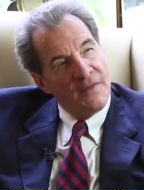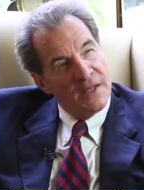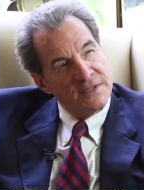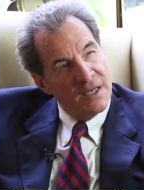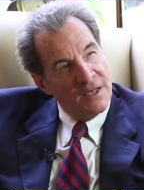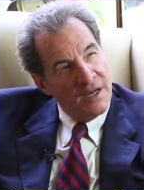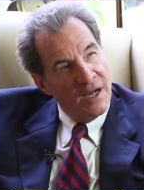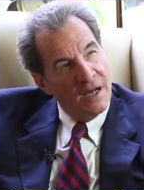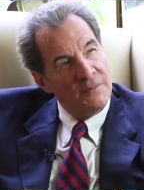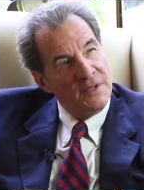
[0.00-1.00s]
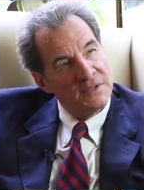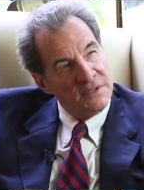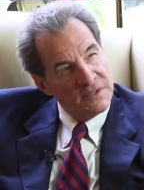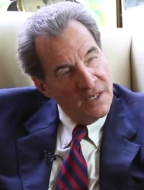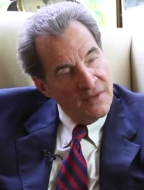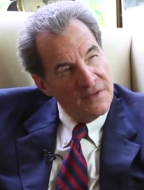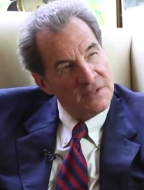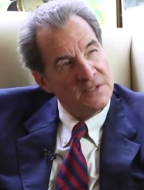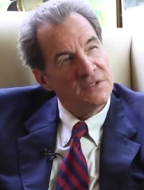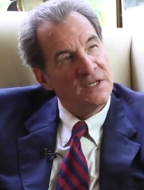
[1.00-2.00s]
That's a
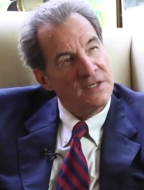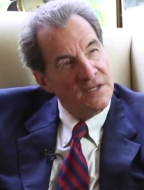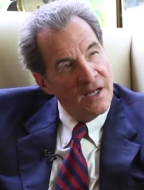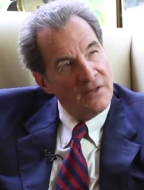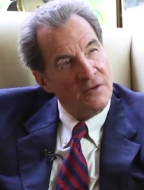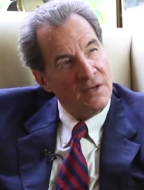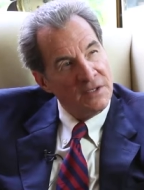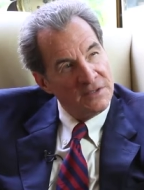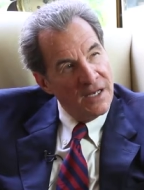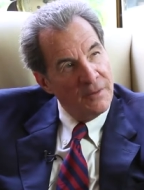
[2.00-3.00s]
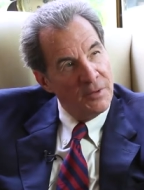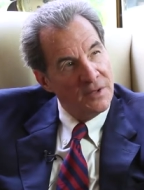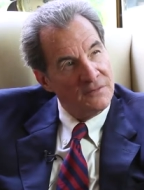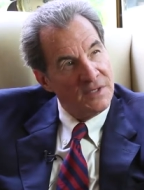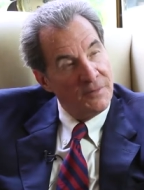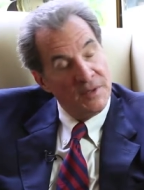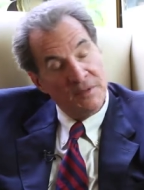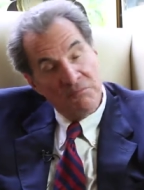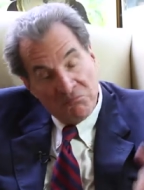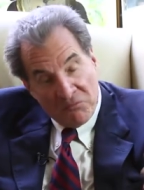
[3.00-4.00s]
this is another example of
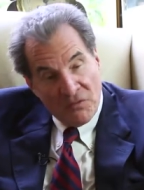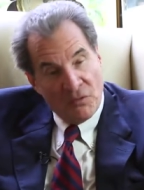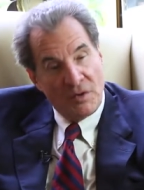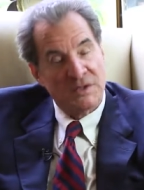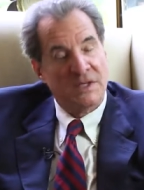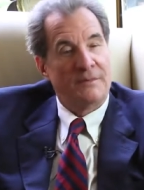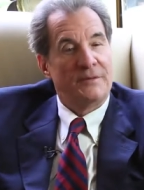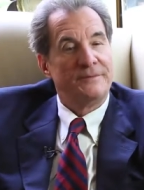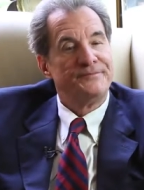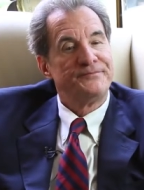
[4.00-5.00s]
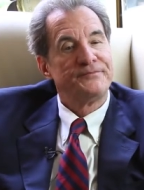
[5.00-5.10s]
something. For example,